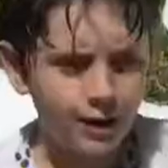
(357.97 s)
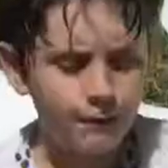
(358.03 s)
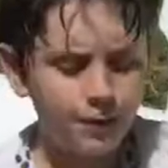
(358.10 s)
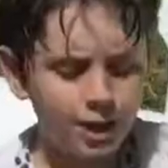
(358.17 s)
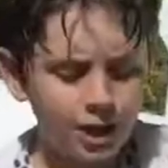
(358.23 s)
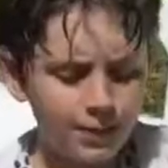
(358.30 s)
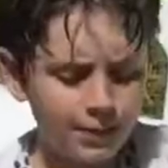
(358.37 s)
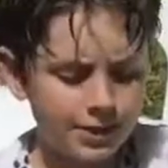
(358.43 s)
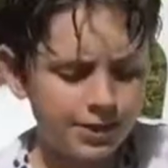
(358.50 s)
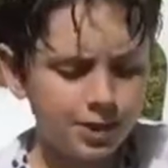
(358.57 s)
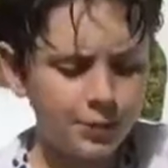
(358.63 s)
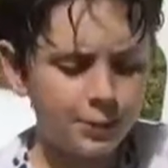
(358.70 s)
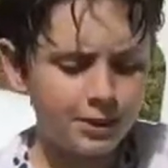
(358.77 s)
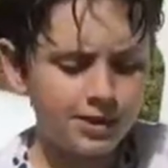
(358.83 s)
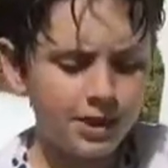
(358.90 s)
I fill up a
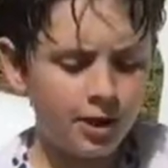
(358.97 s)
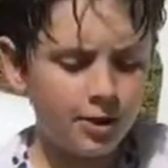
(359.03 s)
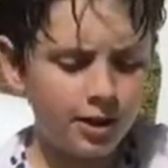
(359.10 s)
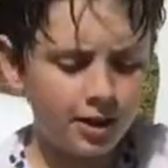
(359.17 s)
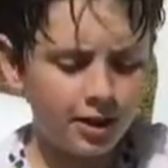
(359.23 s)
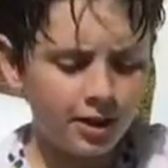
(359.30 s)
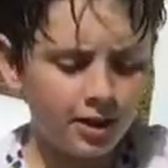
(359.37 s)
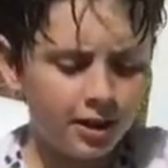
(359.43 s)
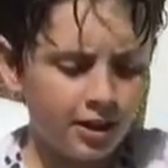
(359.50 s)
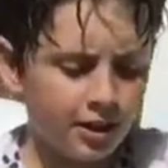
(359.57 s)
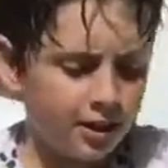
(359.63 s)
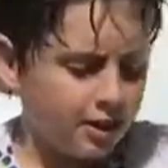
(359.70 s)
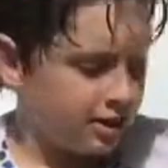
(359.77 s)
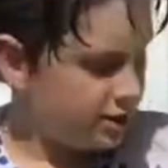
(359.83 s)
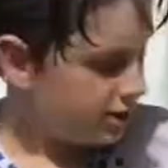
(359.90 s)
super soaker
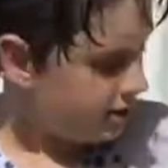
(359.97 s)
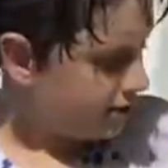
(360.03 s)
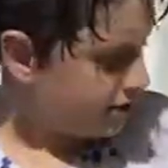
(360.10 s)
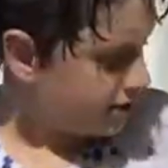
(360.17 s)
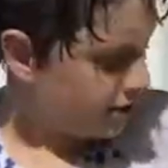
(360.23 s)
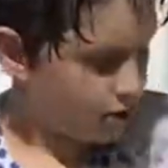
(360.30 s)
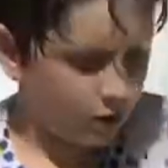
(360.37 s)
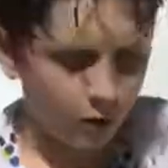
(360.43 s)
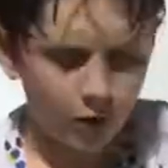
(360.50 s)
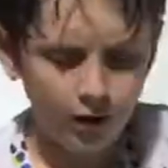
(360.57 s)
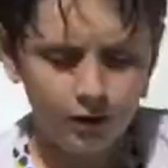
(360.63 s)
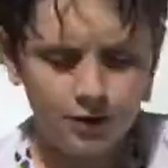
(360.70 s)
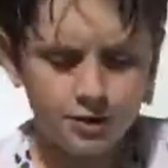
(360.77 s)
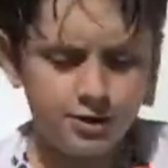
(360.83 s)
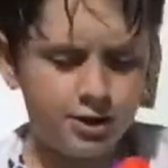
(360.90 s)
or
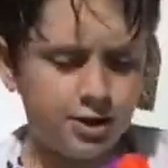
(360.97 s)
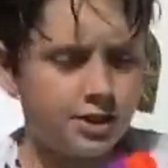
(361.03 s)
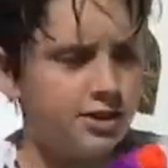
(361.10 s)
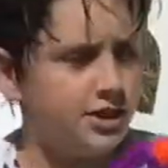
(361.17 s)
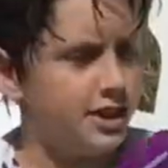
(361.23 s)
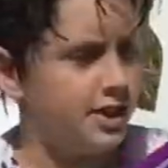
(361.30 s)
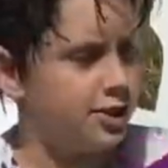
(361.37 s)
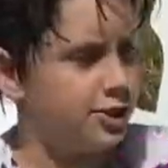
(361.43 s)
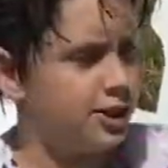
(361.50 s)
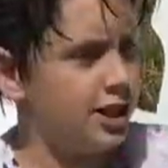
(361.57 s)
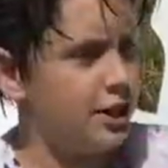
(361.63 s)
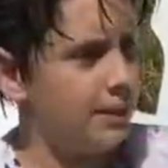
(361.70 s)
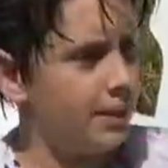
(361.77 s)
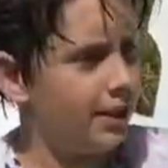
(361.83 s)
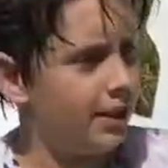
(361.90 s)
just these
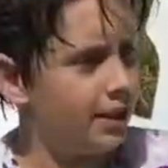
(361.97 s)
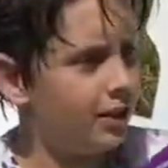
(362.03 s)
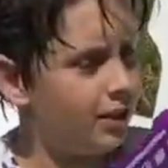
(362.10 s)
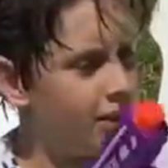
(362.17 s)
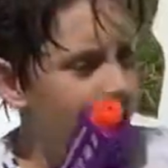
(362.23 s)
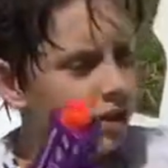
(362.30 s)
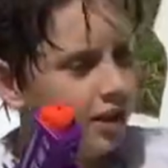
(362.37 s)
cheapy little,